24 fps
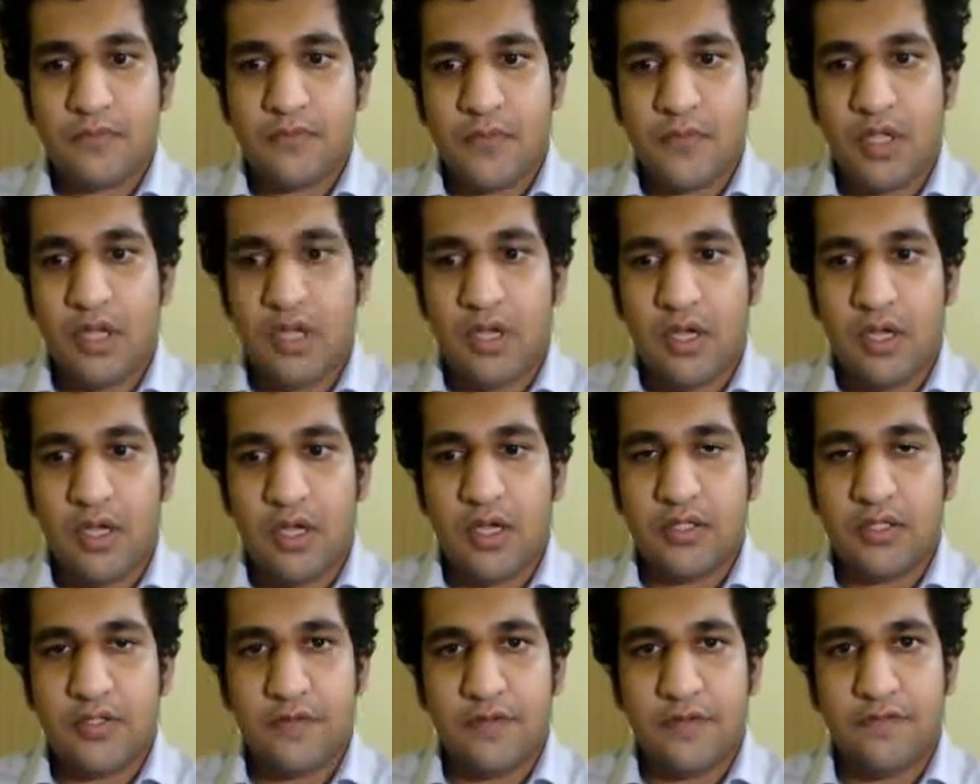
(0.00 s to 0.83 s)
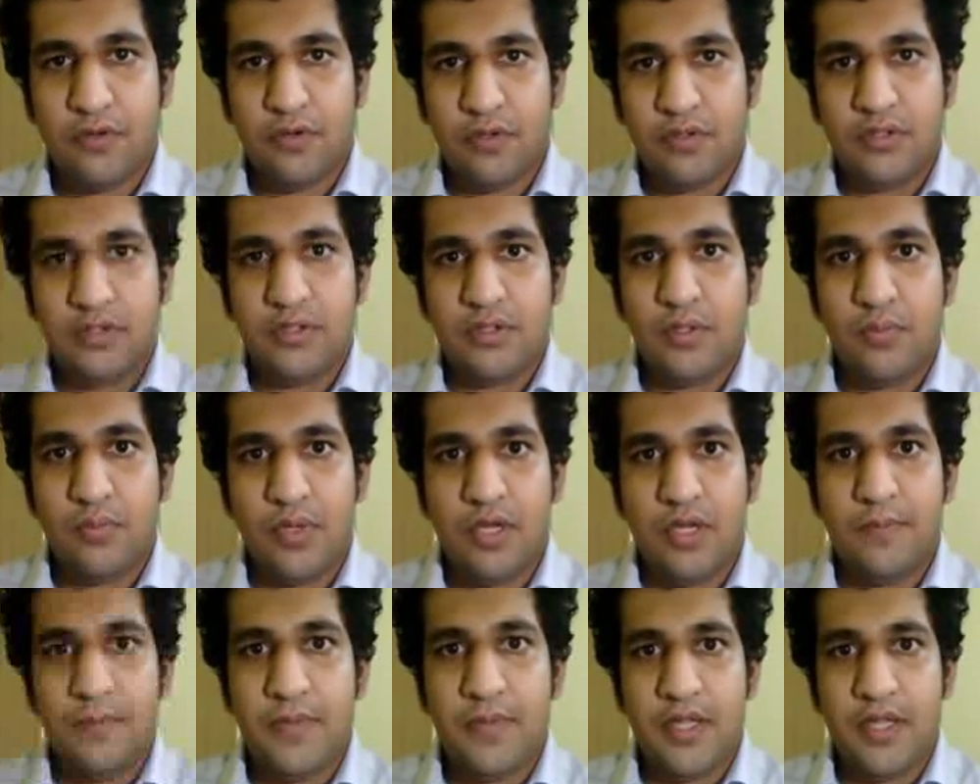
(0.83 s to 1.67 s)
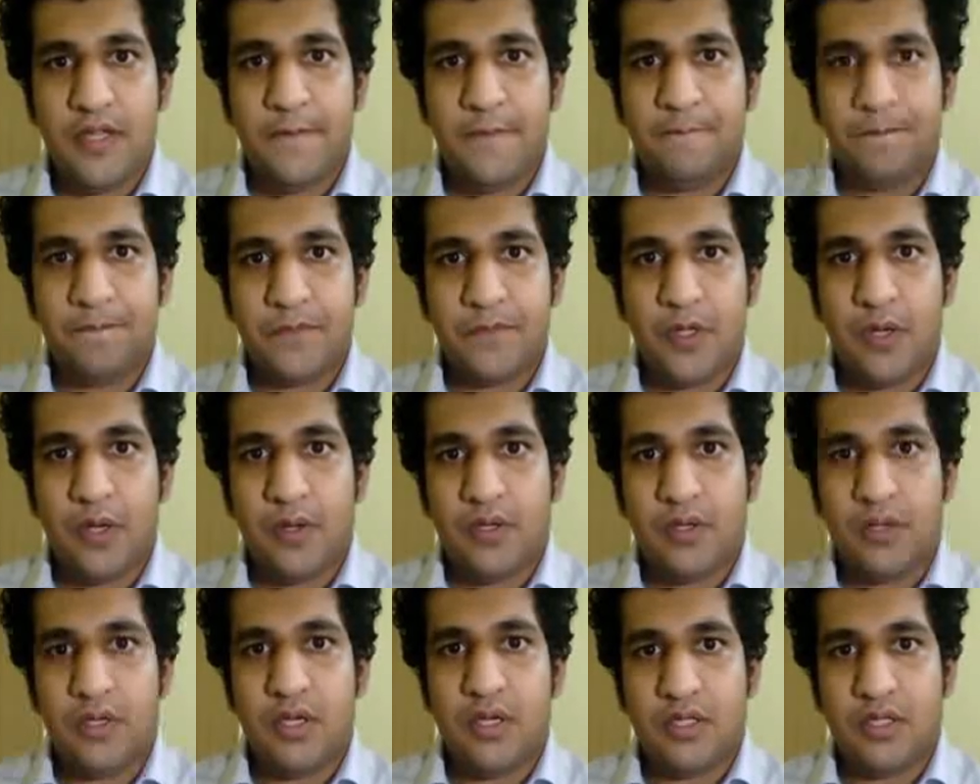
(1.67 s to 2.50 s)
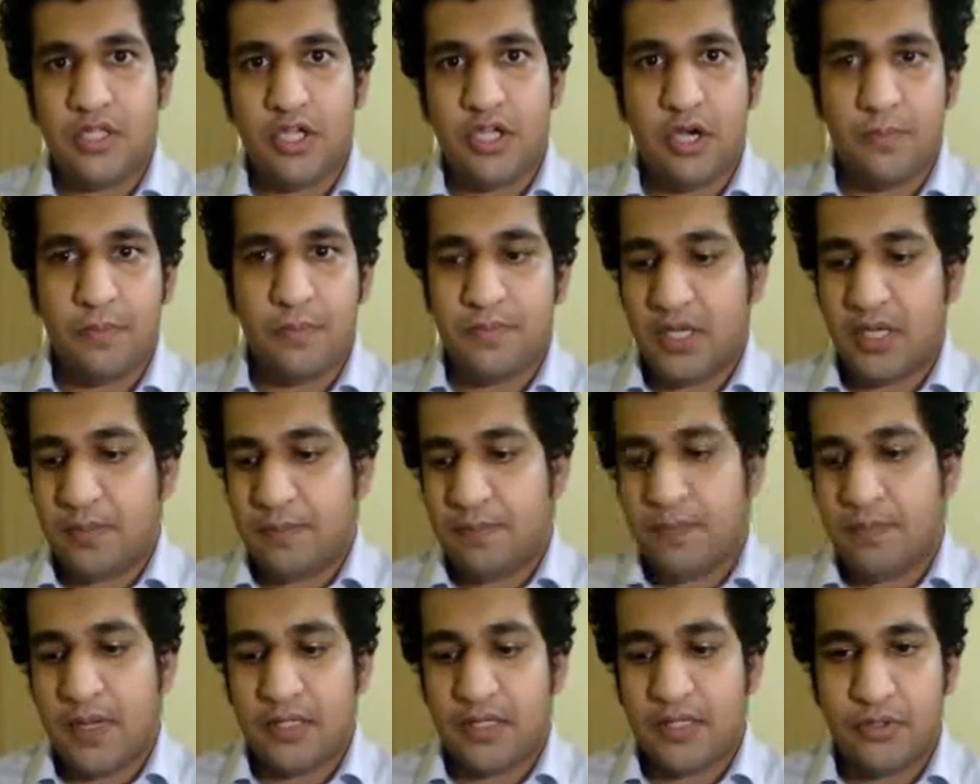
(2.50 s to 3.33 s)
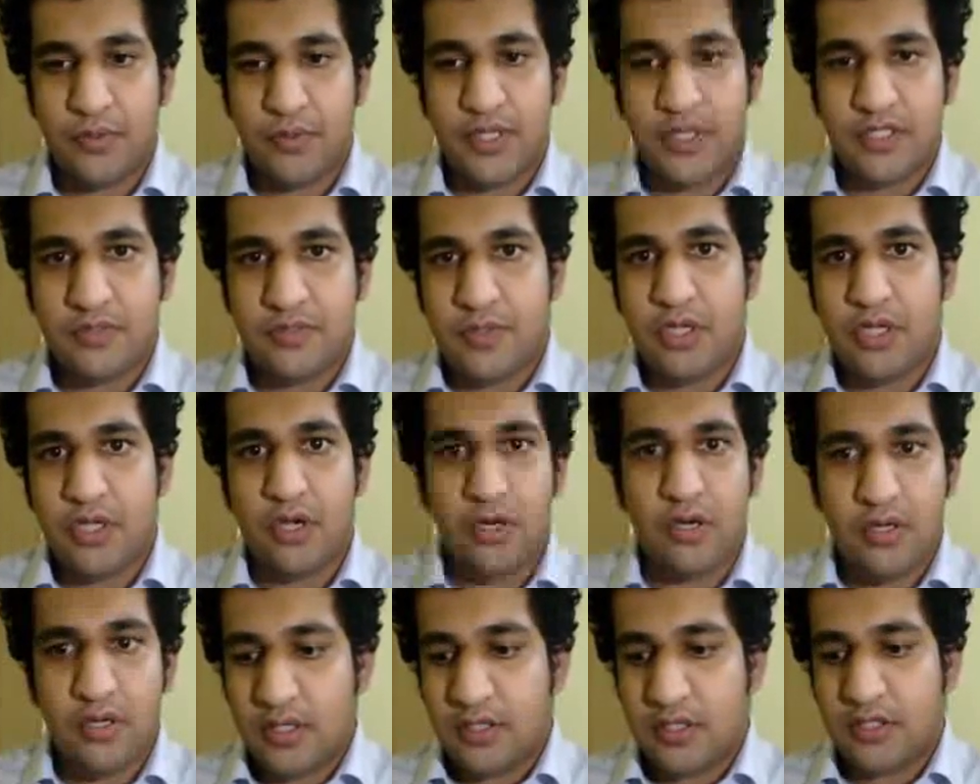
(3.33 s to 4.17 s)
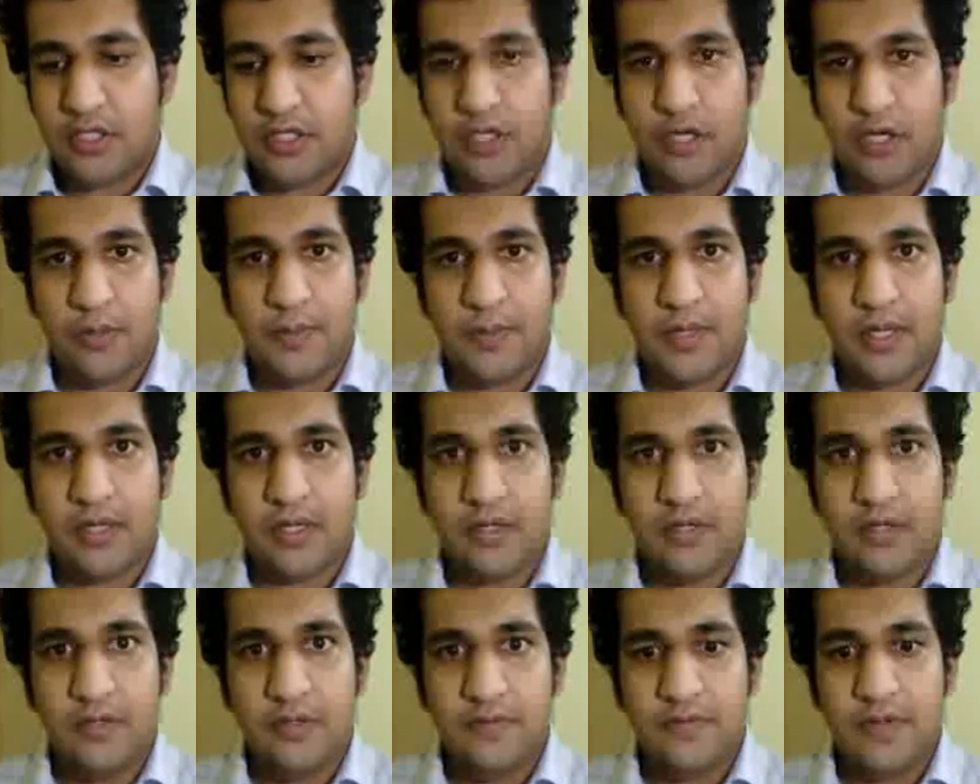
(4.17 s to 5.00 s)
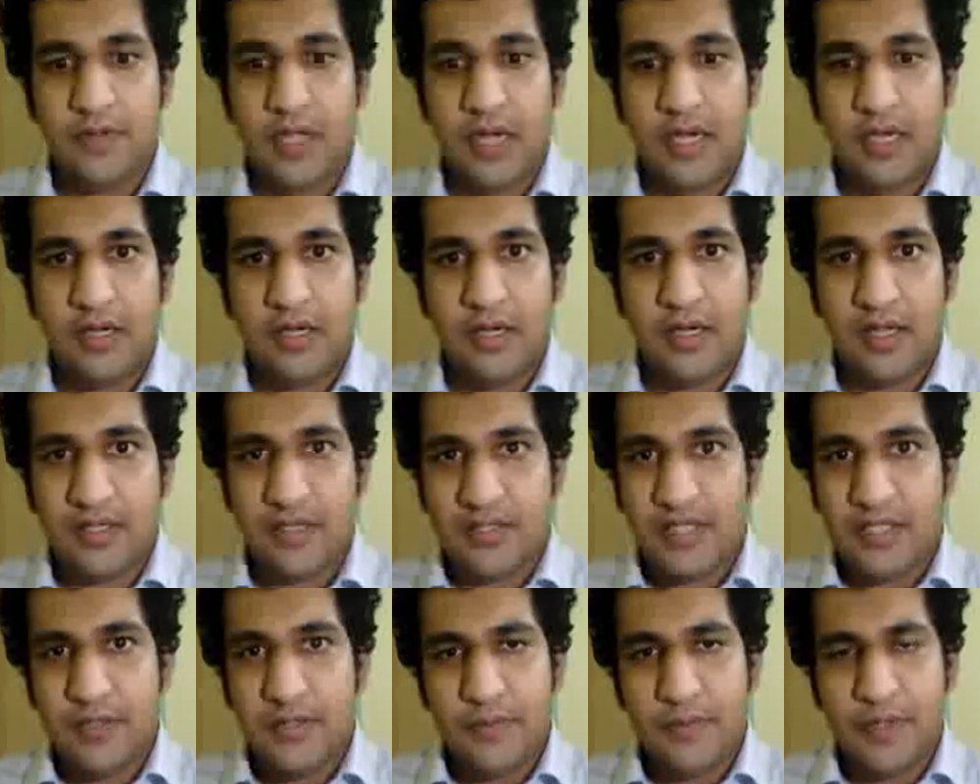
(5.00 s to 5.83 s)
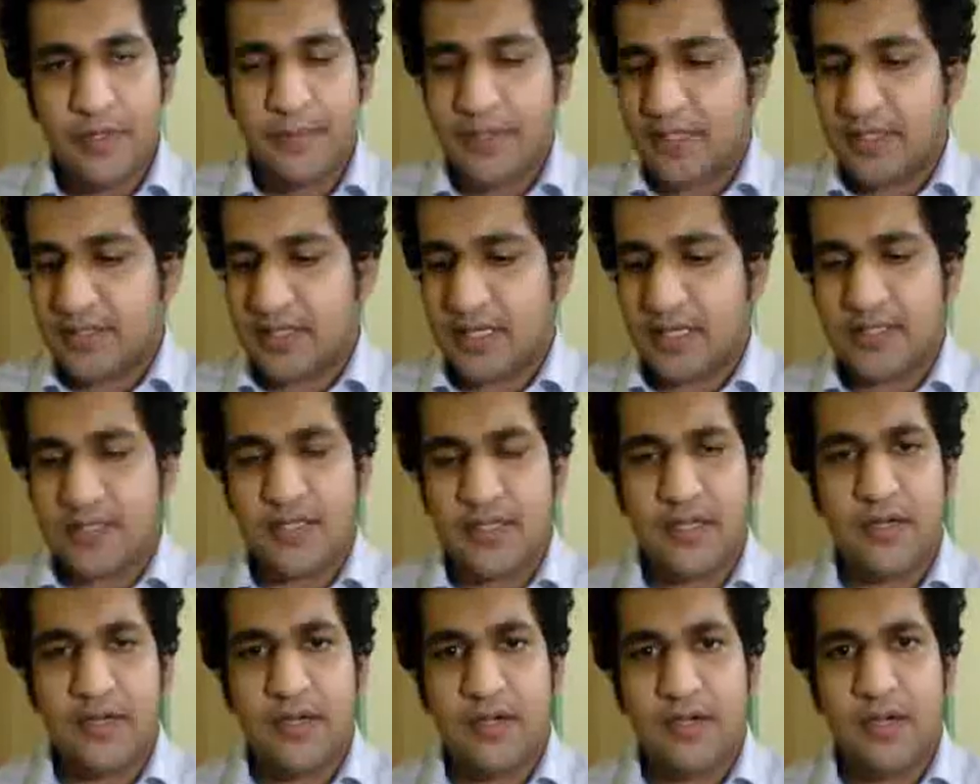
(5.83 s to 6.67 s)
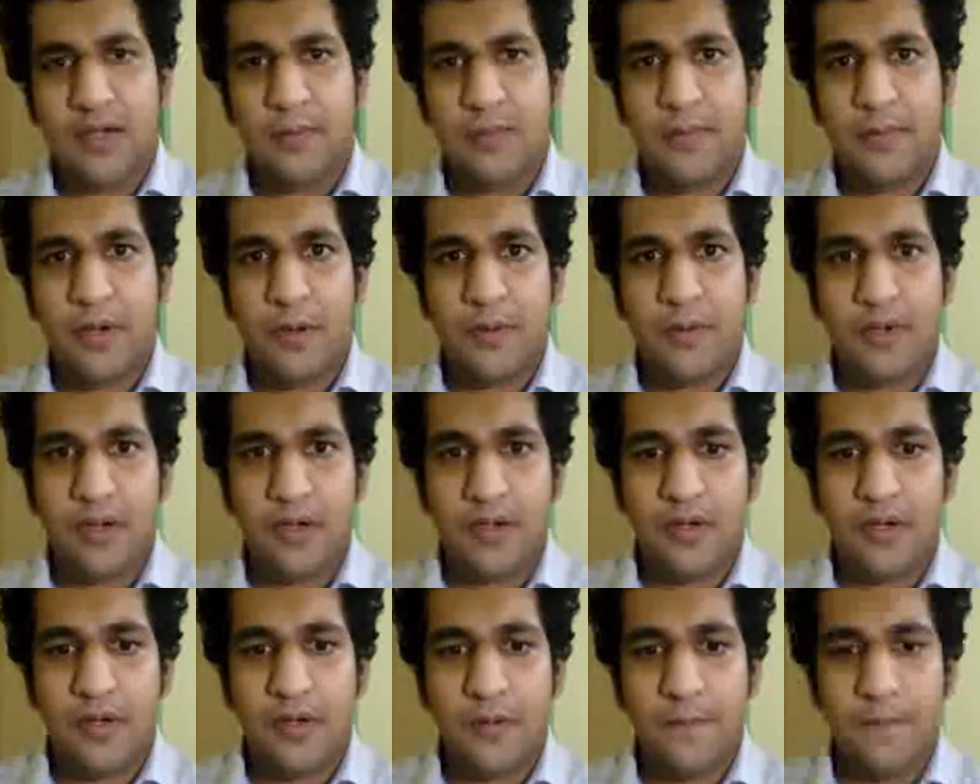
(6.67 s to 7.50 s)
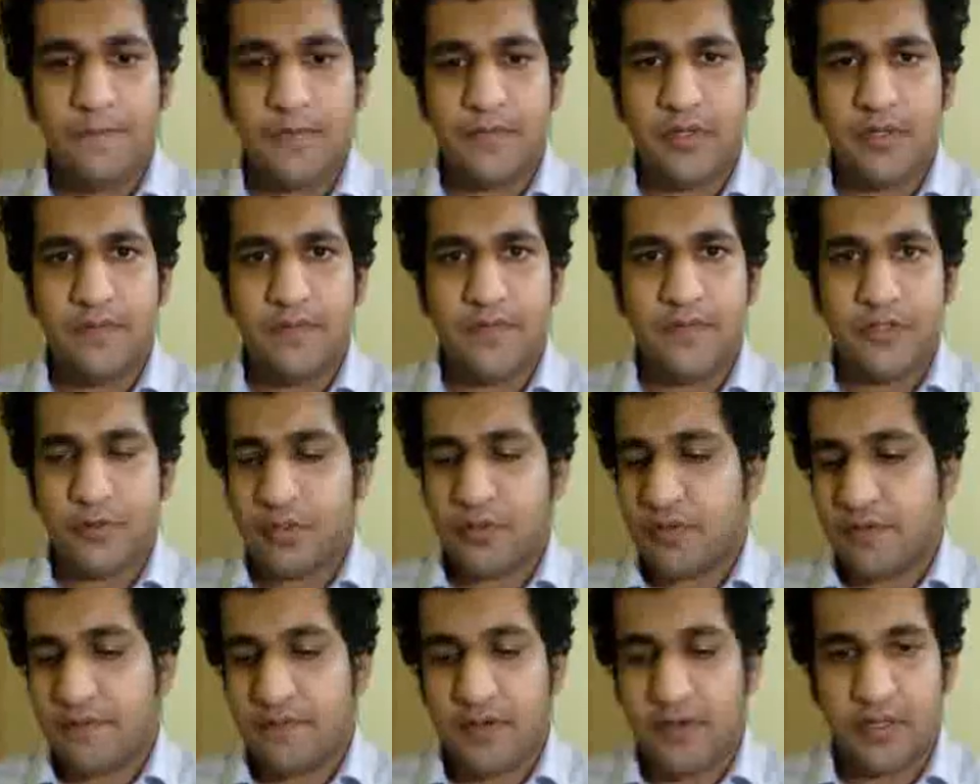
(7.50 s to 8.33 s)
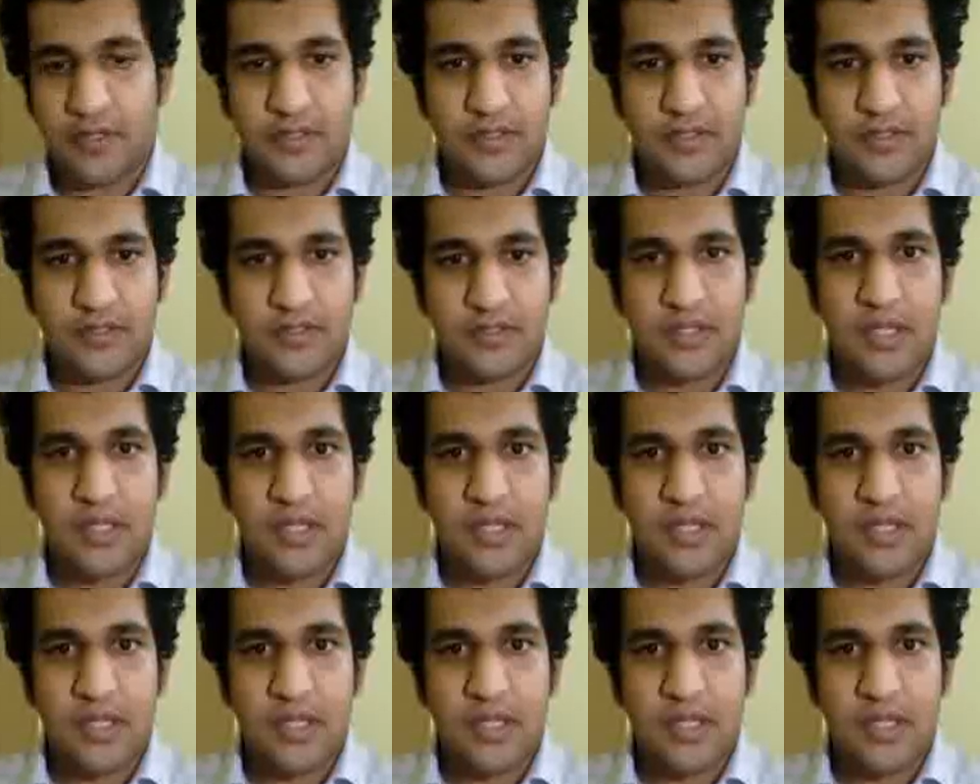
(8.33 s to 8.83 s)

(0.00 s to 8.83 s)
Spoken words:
The fourth will be on the optic pathways beyond the optic nerve, and lastly, we'll be discussing a little about visual reflexes.